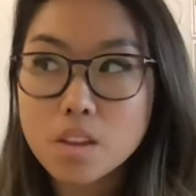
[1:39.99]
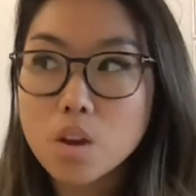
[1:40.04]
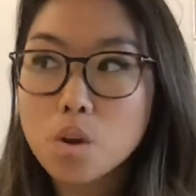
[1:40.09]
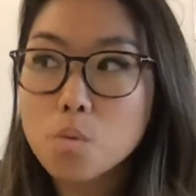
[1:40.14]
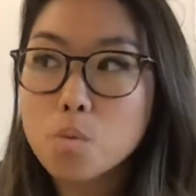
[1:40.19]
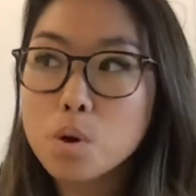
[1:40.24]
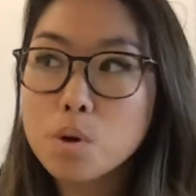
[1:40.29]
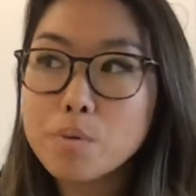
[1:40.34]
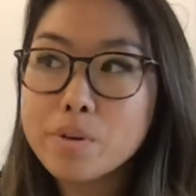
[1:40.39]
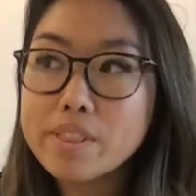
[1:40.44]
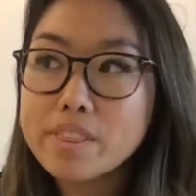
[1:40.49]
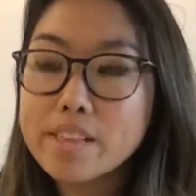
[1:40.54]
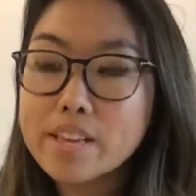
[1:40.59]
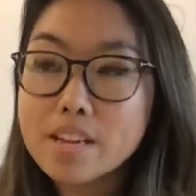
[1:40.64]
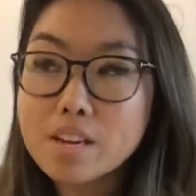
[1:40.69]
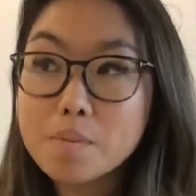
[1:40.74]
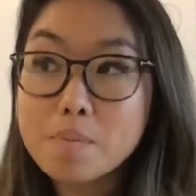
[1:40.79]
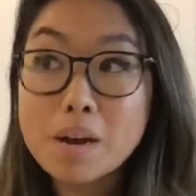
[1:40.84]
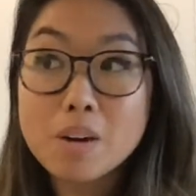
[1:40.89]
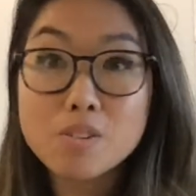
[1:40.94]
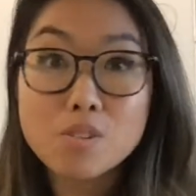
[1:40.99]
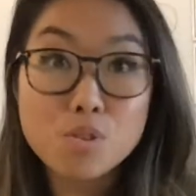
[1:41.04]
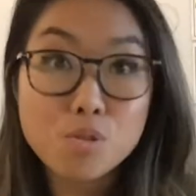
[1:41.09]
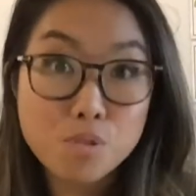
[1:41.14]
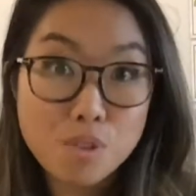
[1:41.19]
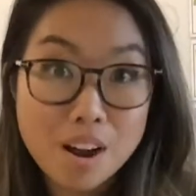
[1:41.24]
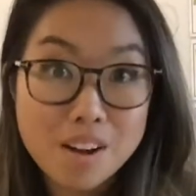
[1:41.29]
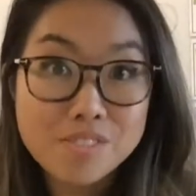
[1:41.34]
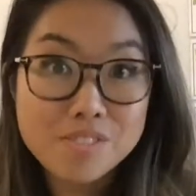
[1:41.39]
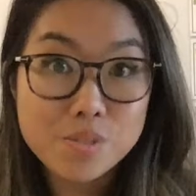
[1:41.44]
When we think about
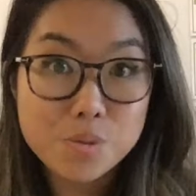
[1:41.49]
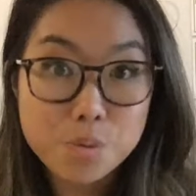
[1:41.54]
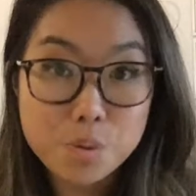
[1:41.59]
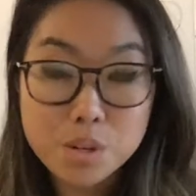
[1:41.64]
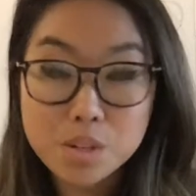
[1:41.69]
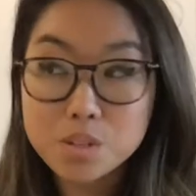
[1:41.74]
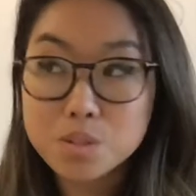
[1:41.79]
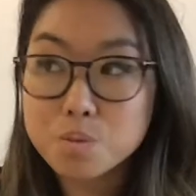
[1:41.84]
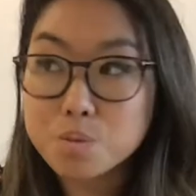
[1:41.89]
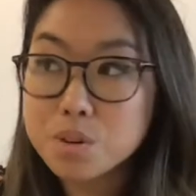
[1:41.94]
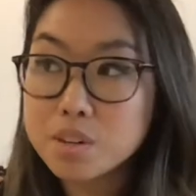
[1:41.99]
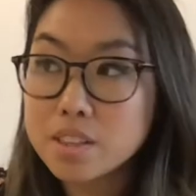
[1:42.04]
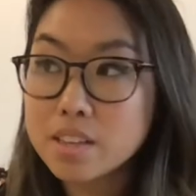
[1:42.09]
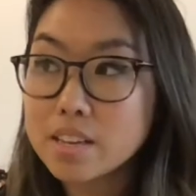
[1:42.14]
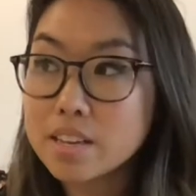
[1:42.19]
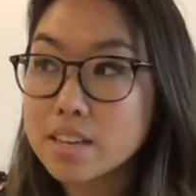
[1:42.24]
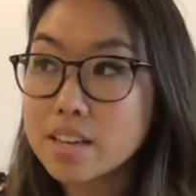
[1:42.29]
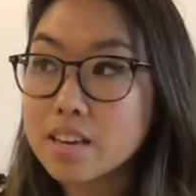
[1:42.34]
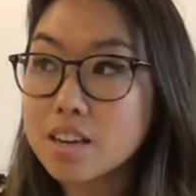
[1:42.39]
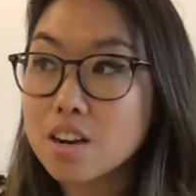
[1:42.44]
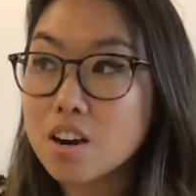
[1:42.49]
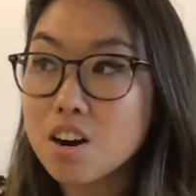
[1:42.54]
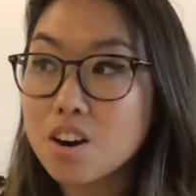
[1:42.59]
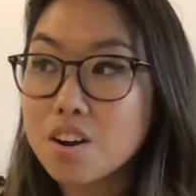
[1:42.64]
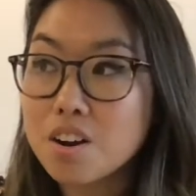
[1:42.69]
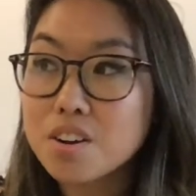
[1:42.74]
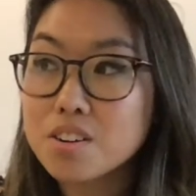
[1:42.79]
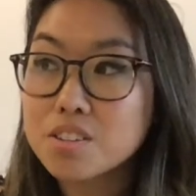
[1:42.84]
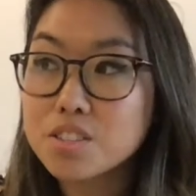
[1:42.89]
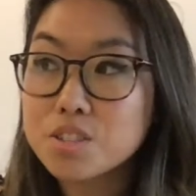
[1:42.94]
craft words, we're thinking,
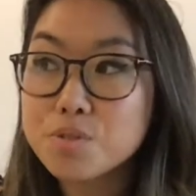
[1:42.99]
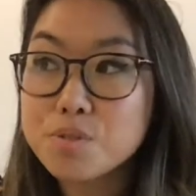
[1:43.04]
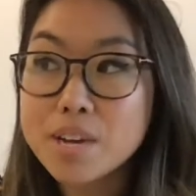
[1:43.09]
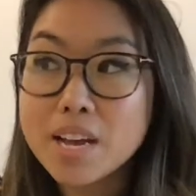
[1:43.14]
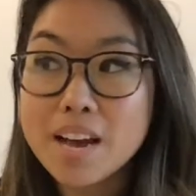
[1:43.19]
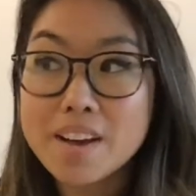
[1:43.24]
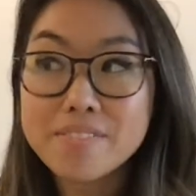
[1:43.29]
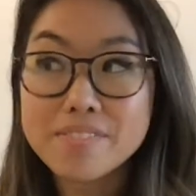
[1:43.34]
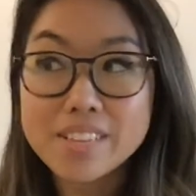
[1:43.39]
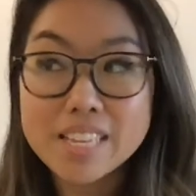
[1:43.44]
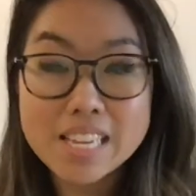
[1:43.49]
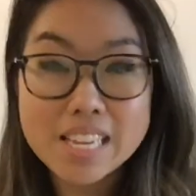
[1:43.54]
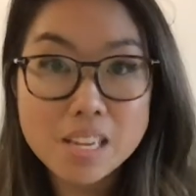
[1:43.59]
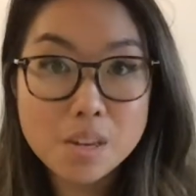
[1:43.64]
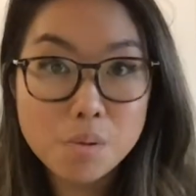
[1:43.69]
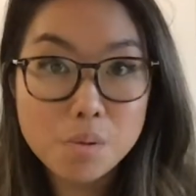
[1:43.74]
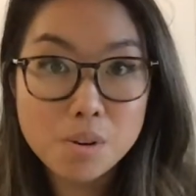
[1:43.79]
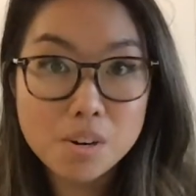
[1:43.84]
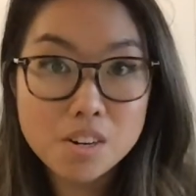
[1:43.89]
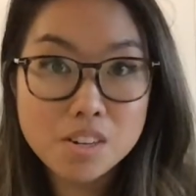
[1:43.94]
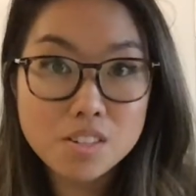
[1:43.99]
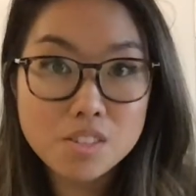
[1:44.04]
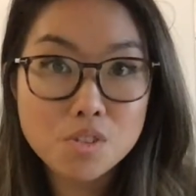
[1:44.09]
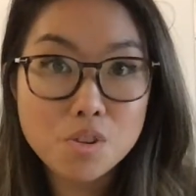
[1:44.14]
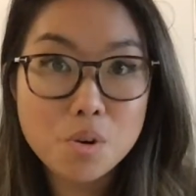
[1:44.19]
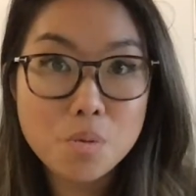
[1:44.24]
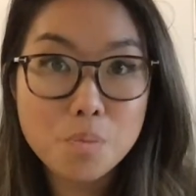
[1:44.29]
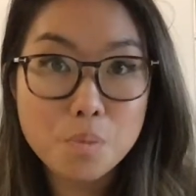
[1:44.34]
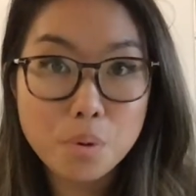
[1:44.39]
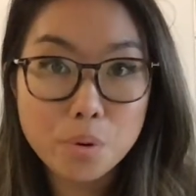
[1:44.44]
do we have keywords
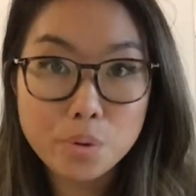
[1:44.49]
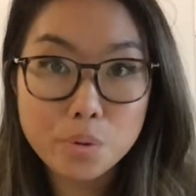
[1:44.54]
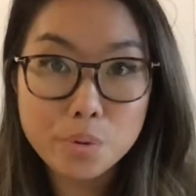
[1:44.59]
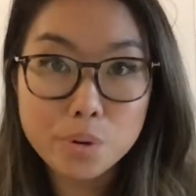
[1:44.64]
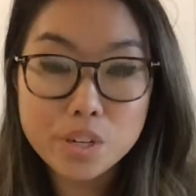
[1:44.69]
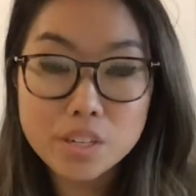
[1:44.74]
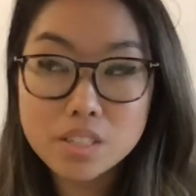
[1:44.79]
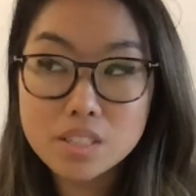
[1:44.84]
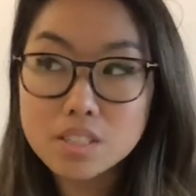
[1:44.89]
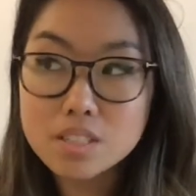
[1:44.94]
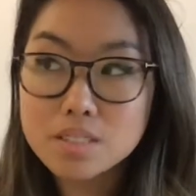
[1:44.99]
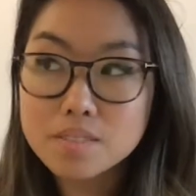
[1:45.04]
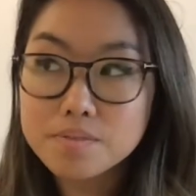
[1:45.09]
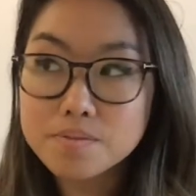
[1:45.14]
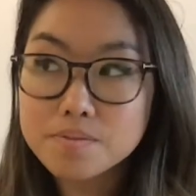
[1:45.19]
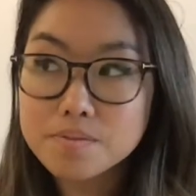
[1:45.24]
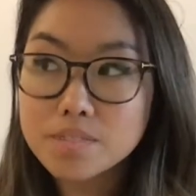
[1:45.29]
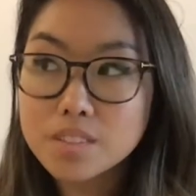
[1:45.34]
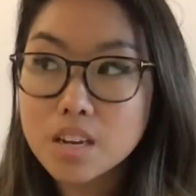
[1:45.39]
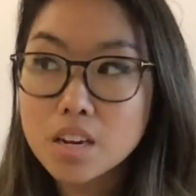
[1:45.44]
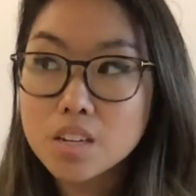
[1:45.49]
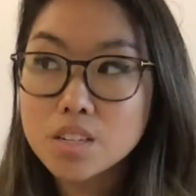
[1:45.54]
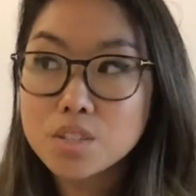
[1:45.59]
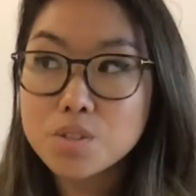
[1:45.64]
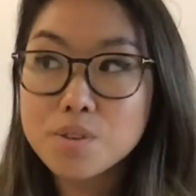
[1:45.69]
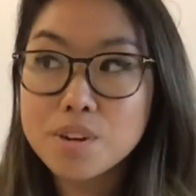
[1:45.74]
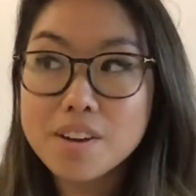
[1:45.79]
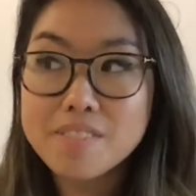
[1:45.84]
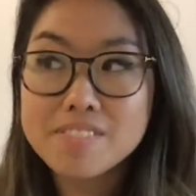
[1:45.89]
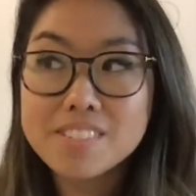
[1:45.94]
or bold words? Do
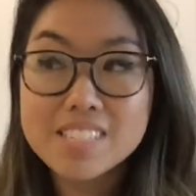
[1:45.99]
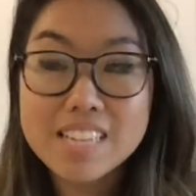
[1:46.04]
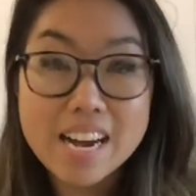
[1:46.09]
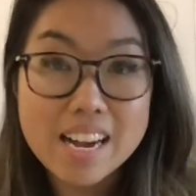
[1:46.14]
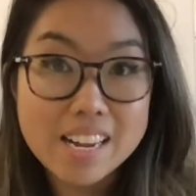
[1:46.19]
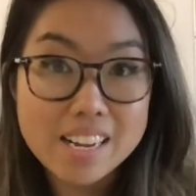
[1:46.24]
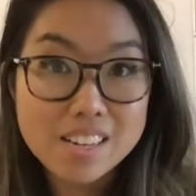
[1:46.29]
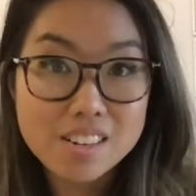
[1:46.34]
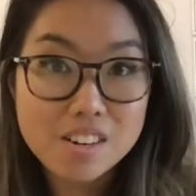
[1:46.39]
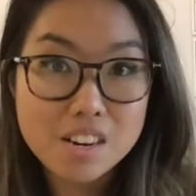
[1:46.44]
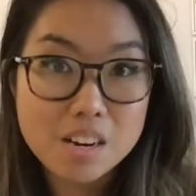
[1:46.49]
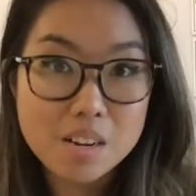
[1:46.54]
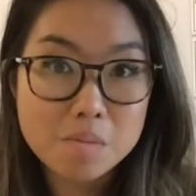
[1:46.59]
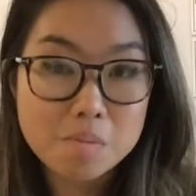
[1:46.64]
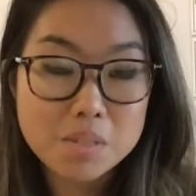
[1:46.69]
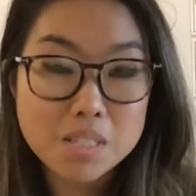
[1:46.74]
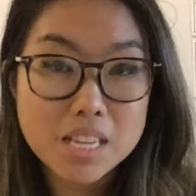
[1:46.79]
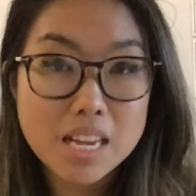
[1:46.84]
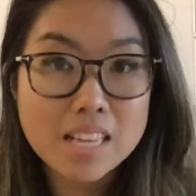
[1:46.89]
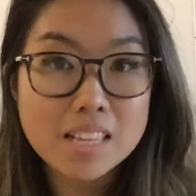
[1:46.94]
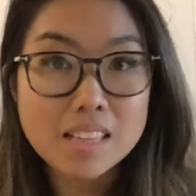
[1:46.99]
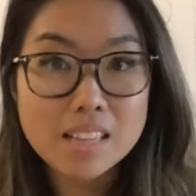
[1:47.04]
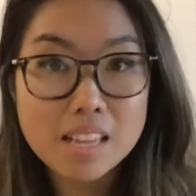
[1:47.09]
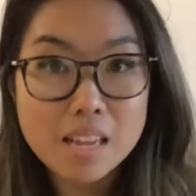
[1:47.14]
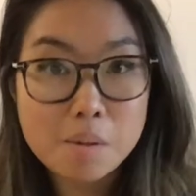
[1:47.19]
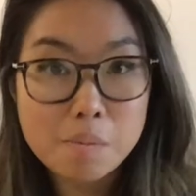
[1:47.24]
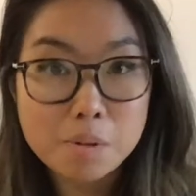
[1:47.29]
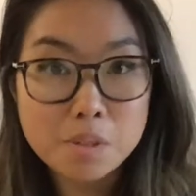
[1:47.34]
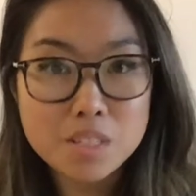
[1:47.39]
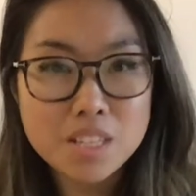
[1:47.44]
we have diagrams and
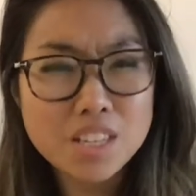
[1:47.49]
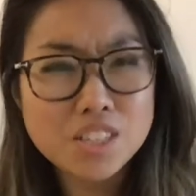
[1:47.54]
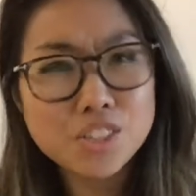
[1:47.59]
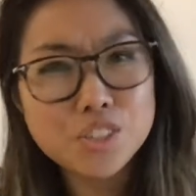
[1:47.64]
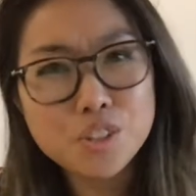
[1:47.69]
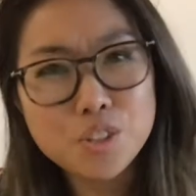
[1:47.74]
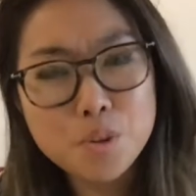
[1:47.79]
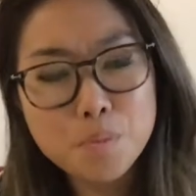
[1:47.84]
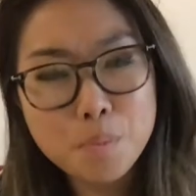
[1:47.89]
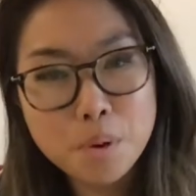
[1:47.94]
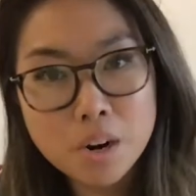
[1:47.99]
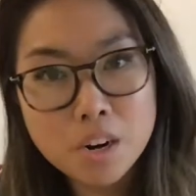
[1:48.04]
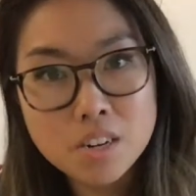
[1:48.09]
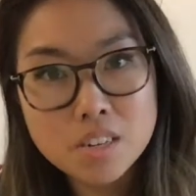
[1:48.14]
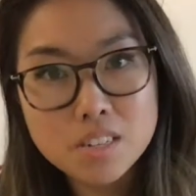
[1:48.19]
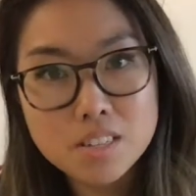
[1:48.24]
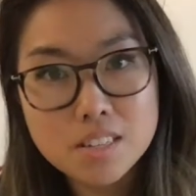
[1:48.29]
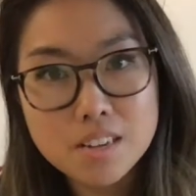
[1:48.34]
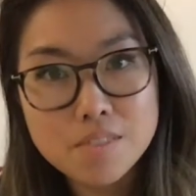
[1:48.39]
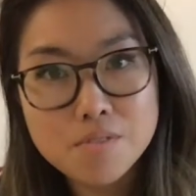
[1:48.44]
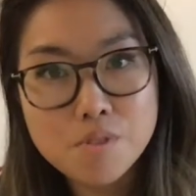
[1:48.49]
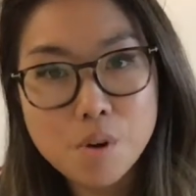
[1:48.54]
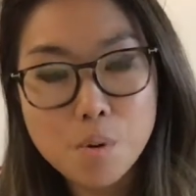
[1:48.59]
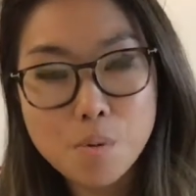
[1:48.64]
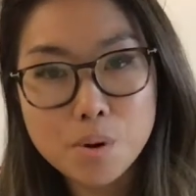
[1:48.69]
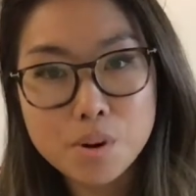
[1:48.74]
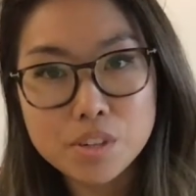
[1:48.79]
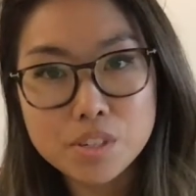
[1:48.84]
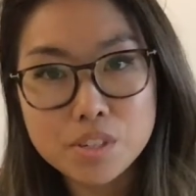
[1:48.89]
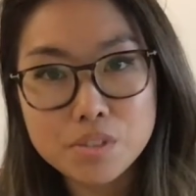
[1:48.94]
labels that show the parts of what
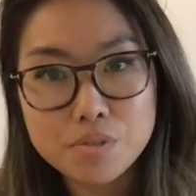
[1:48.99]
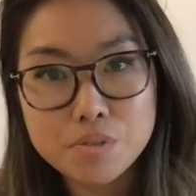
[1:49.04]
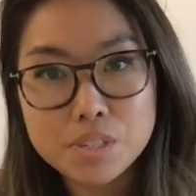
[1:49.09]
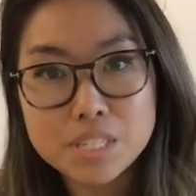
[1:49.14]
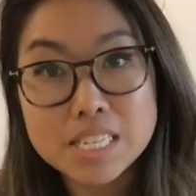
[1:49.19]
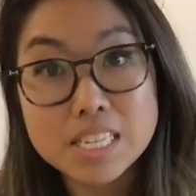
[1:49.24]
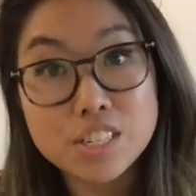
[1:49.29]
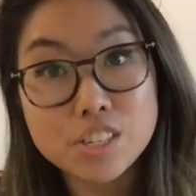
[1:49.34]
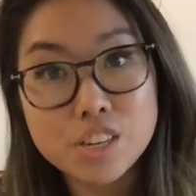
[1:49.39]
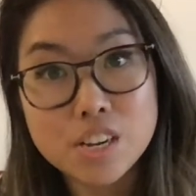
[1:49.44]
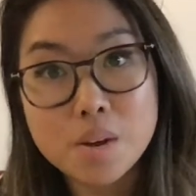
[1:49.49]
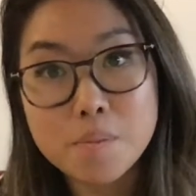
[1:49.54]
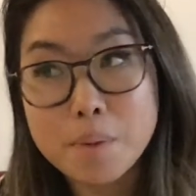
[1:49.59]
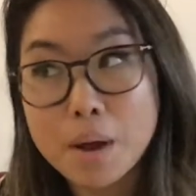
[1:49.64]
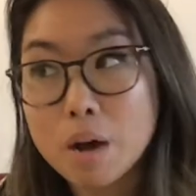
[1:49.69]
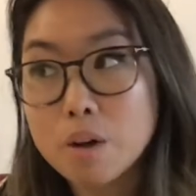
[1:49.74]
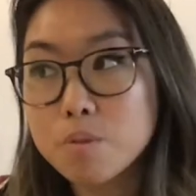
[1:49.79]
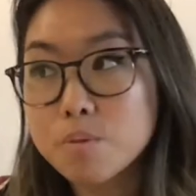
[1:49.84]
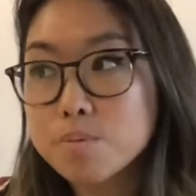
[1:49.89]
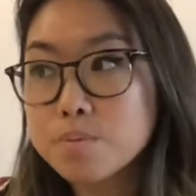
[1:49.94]
we're teaching about?